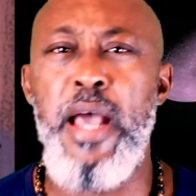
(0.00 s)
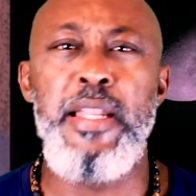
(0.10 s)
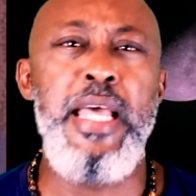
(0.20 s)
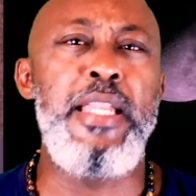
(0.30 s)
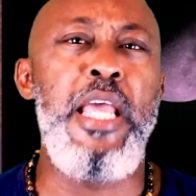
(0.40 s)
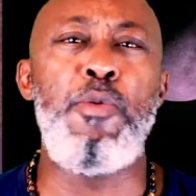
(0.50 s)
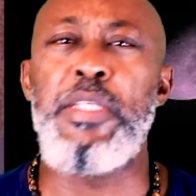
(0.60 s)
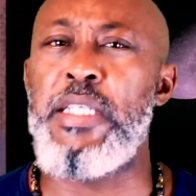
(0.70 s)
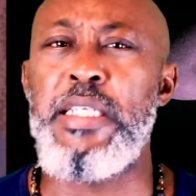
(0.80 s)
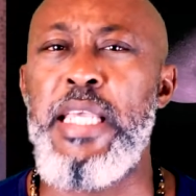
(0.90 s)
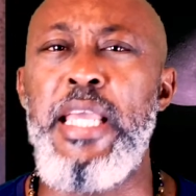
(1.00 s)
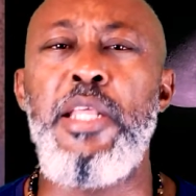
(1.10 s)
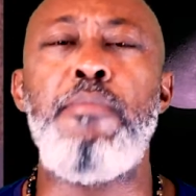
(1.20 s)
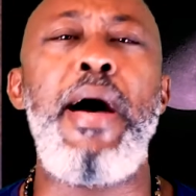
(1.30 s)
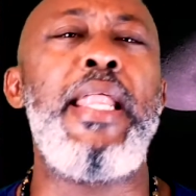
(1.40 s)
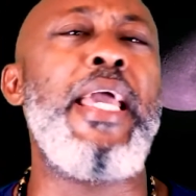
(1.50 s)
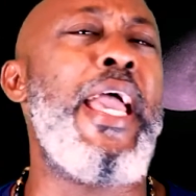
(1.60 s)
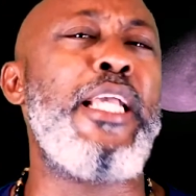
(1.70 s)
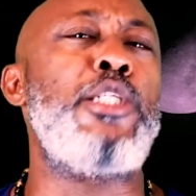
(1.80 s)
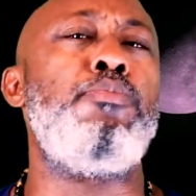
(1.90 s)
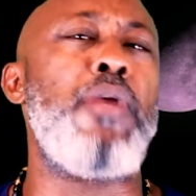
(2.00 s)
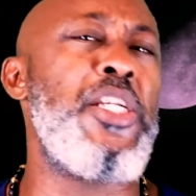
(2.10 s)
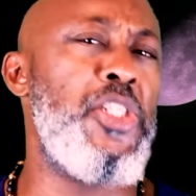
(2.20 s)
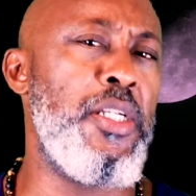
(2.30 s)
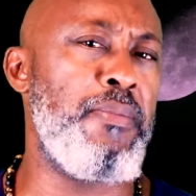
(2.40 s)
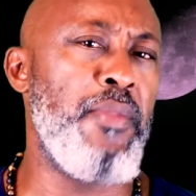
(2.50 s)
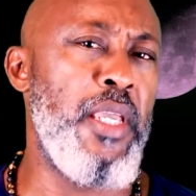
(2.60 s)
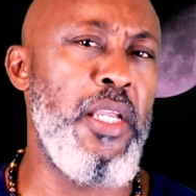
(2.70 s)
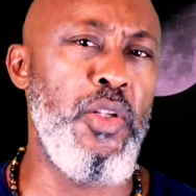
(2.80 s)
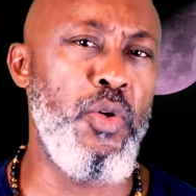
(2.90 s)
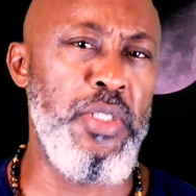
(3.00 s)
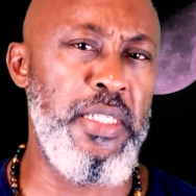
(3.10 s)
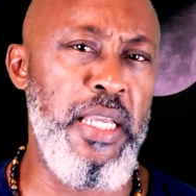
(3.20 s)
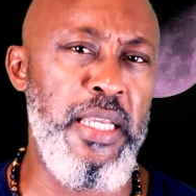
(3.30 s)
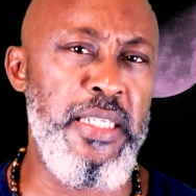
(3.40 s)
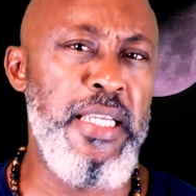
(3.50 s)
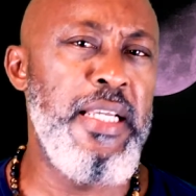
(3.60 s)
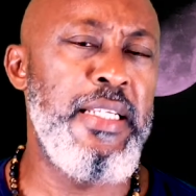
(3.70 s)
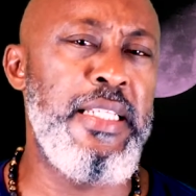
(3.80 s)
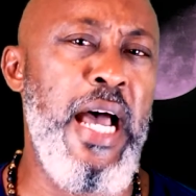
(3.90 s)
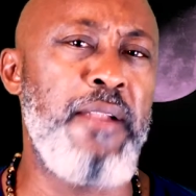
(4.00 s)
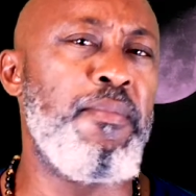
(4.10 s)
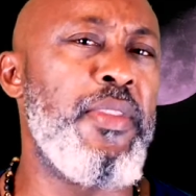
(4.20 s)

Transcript: that there was this idiomatic expression in those days that